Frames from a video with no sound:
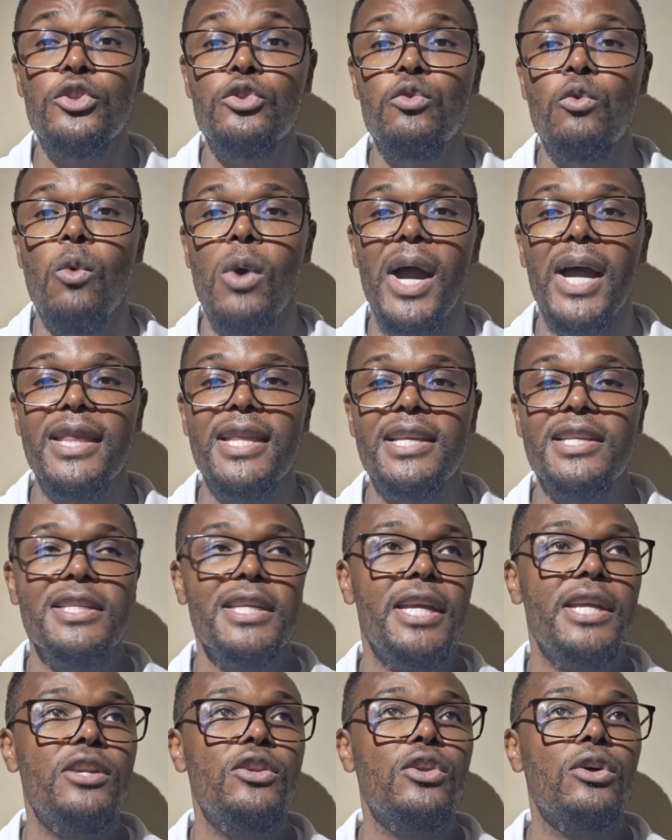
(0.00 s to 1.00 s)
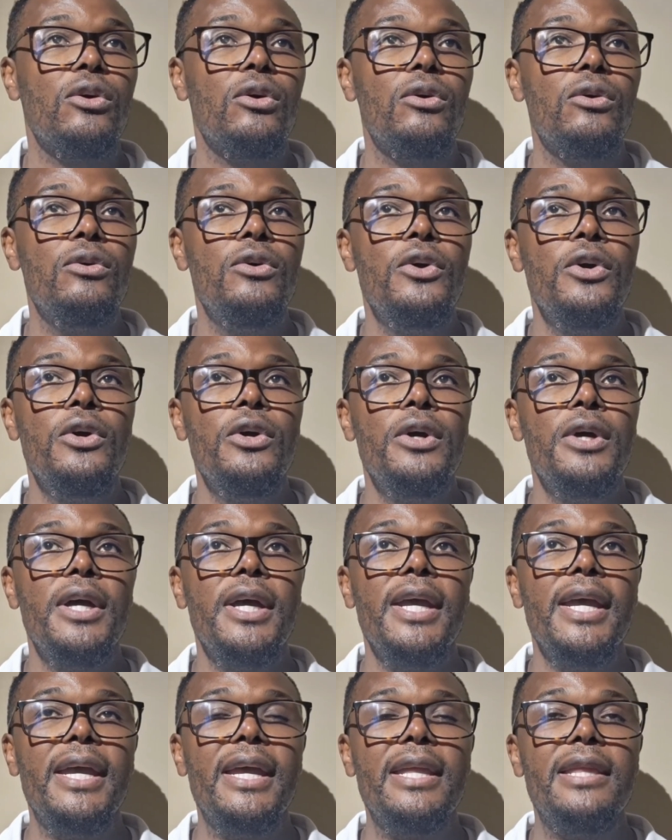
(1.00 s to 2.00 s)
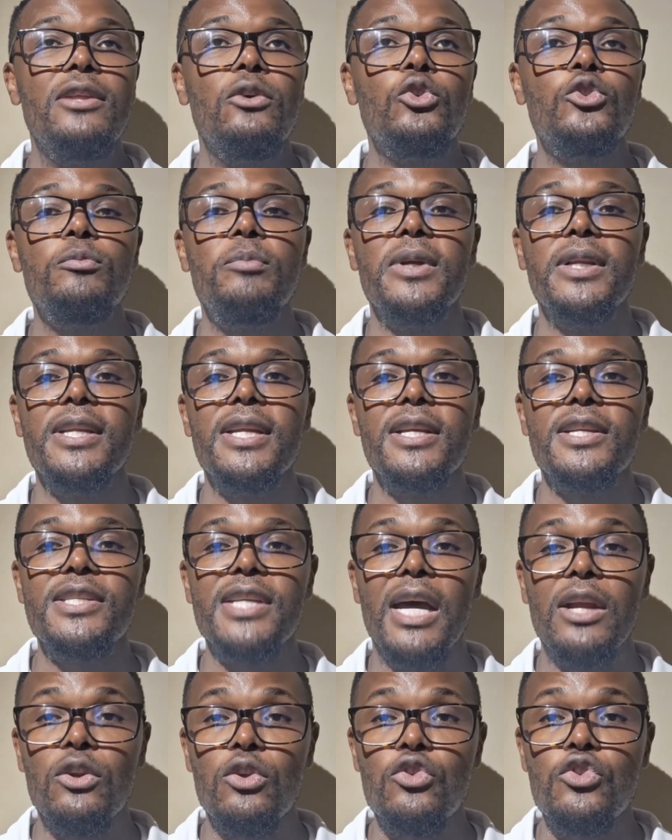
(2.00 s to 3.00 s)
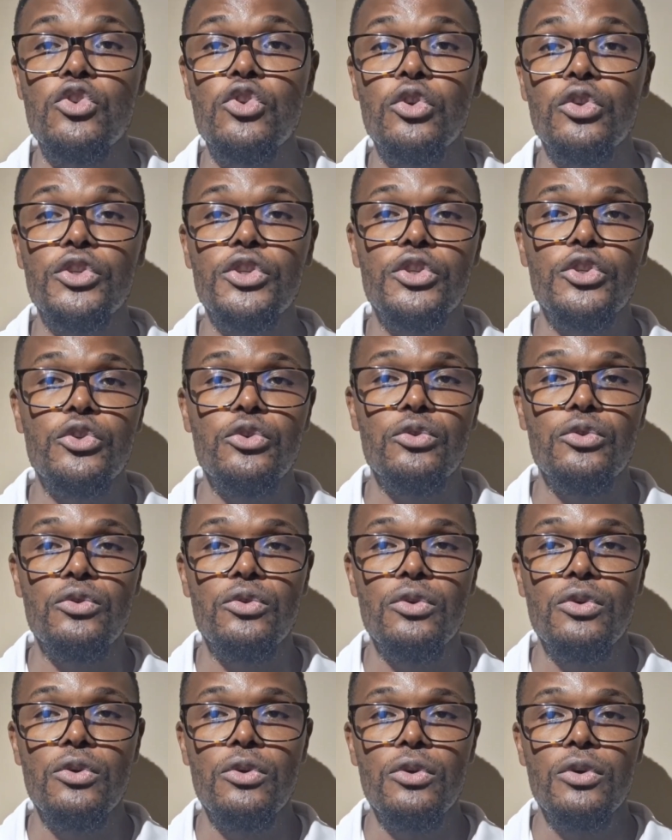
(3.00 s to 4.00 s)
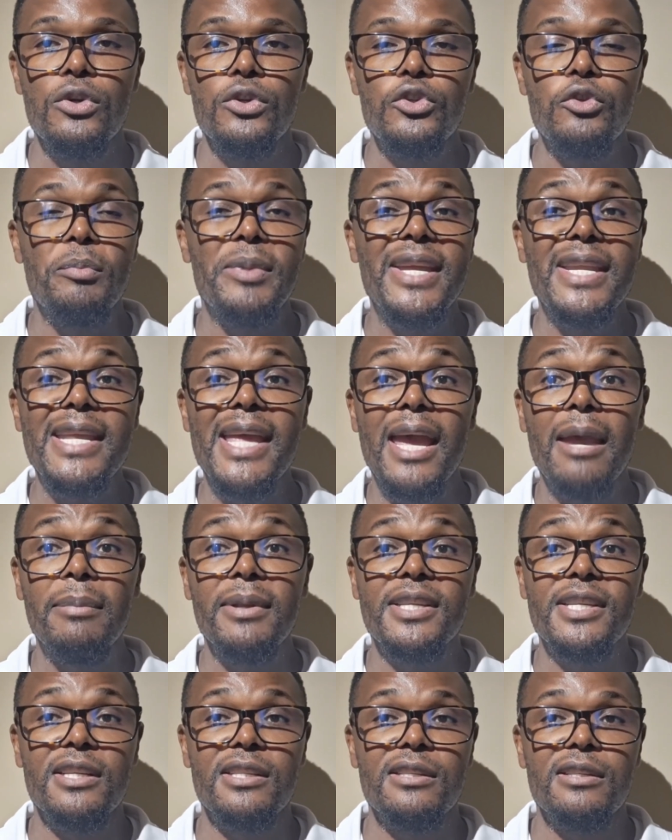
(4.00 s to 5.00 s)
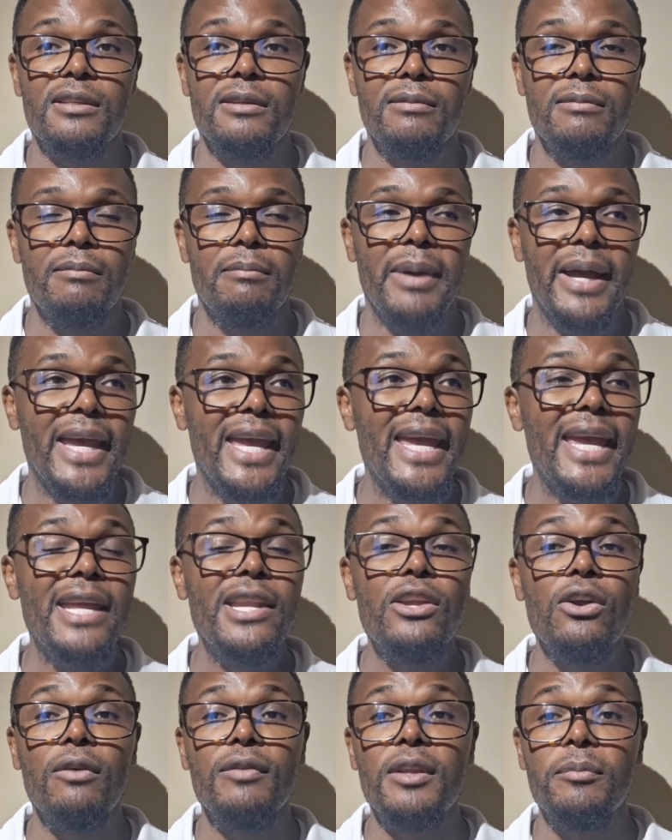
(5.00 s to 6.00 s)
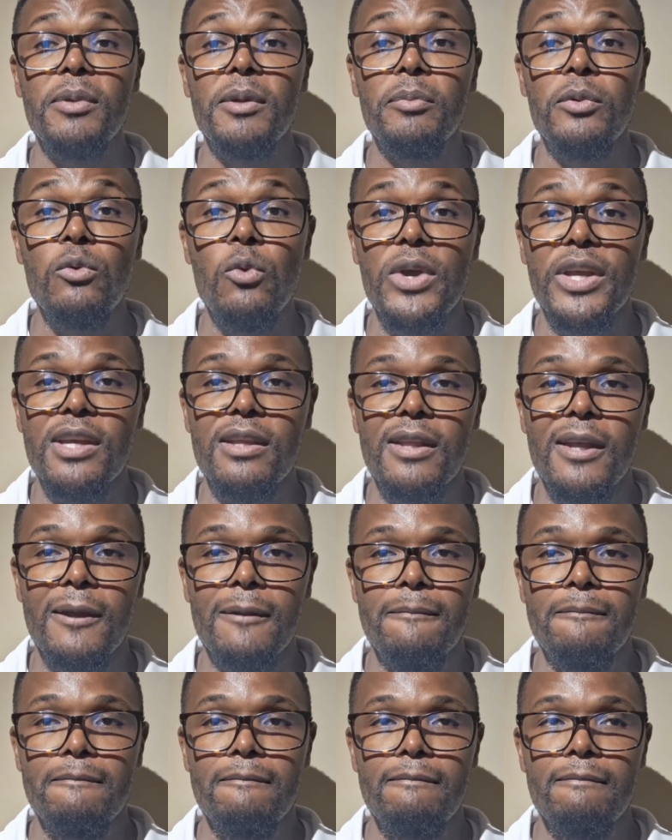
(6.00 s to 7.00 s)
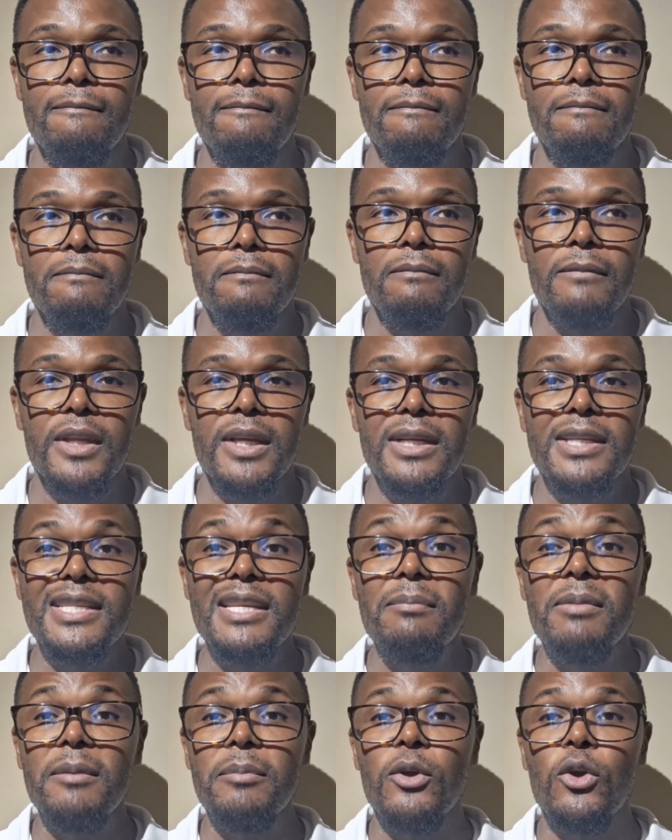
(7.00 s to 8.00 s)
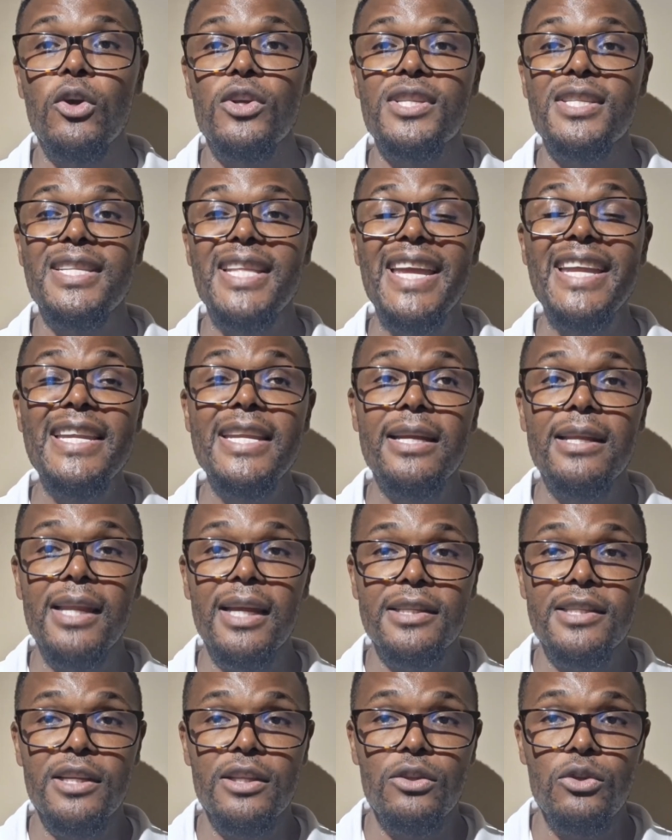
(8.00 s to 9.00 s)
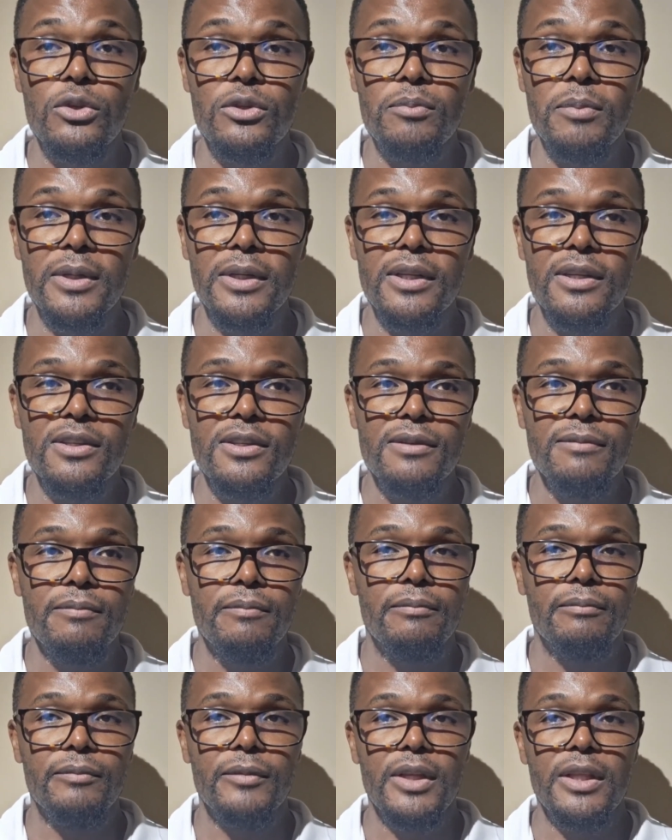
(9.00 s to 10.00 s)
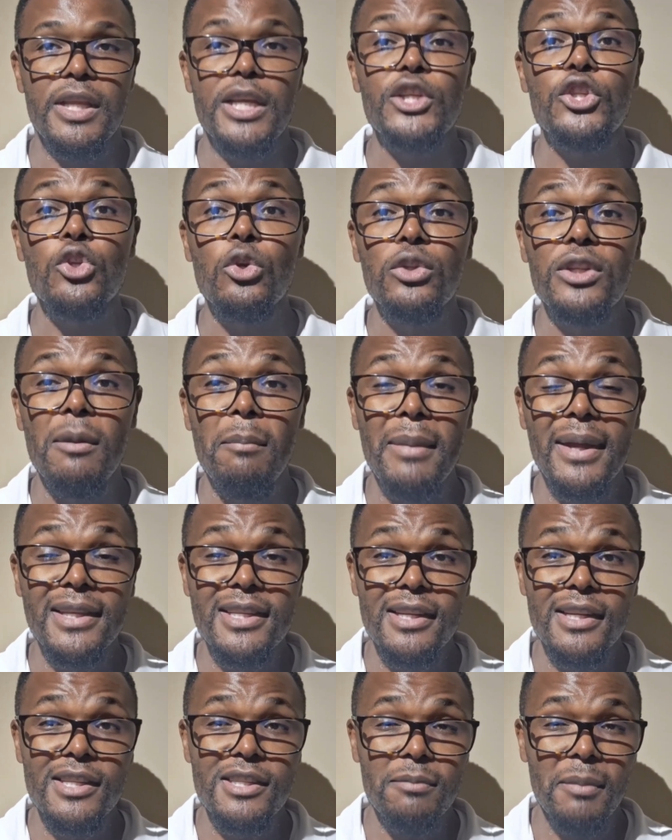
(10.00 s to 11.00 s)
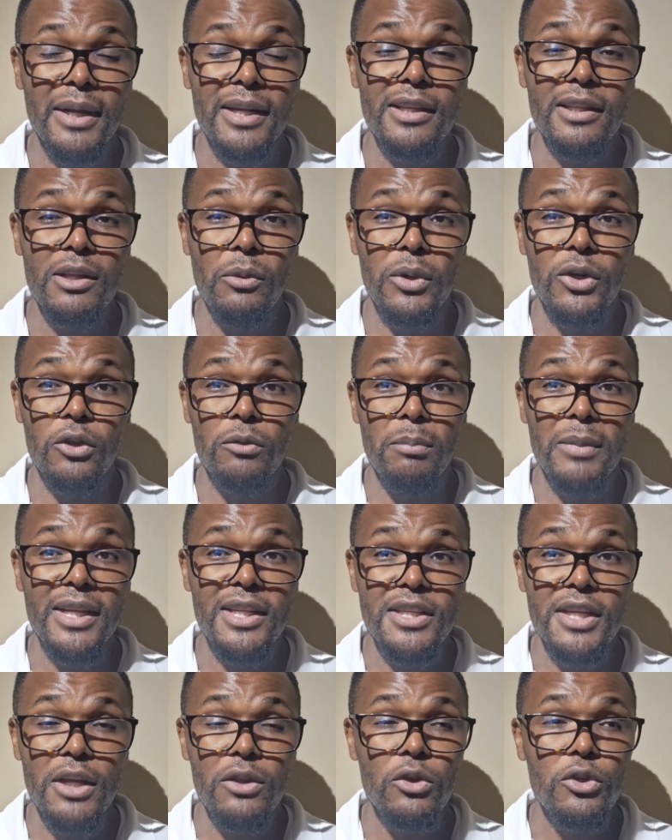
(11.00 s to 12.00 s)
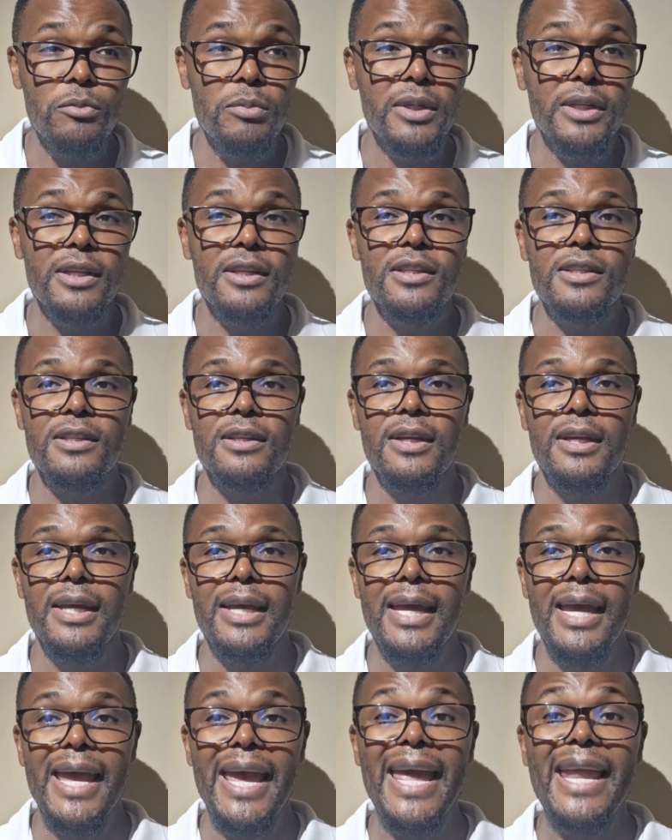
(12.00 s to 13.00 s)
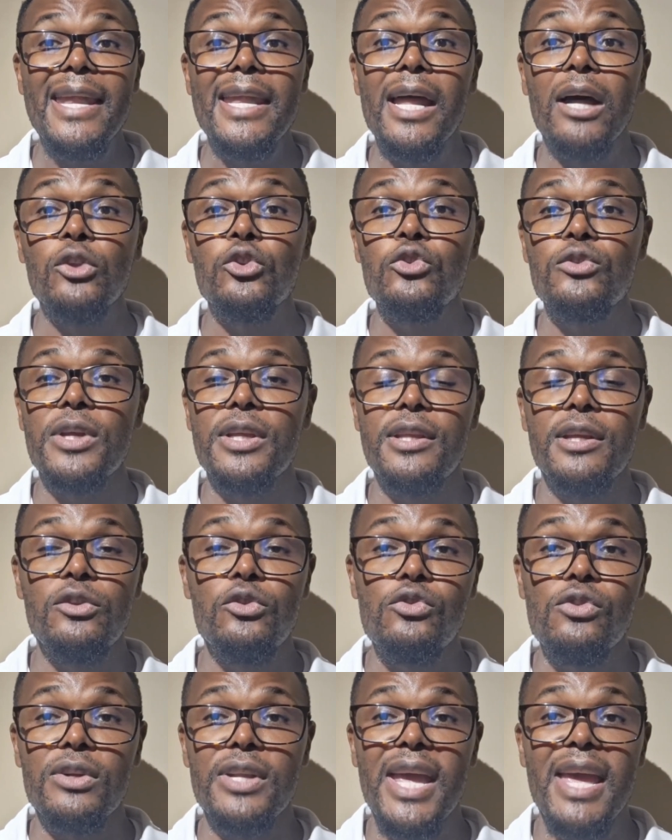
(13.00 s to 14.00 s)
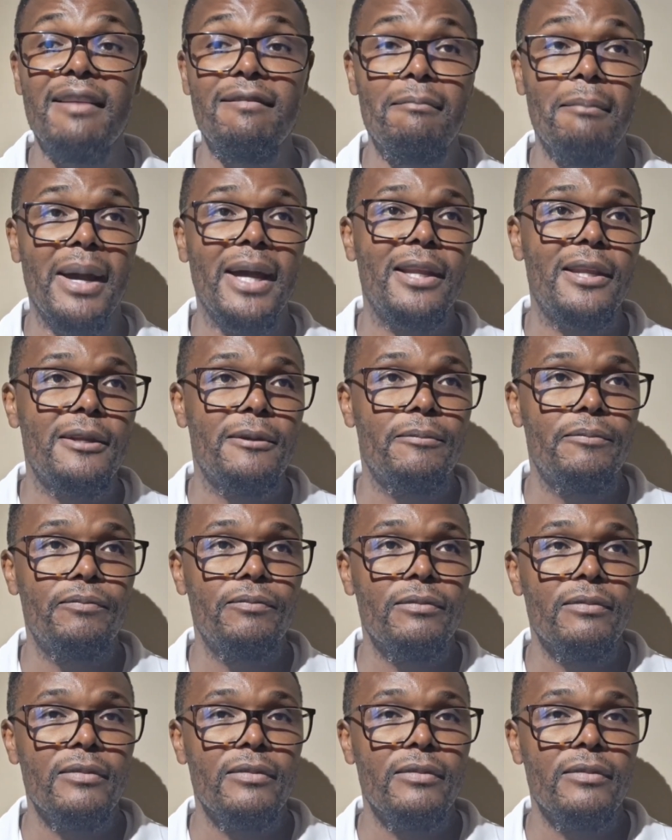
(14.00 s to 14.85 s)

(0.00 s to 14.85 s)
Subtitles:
as to why, they say no, those buildings are not good to be inhabited by any of the people working there. Simply because they neglected those buildings, they stole the maintenance money, they will not maintain those buildings, and now today they do not have money.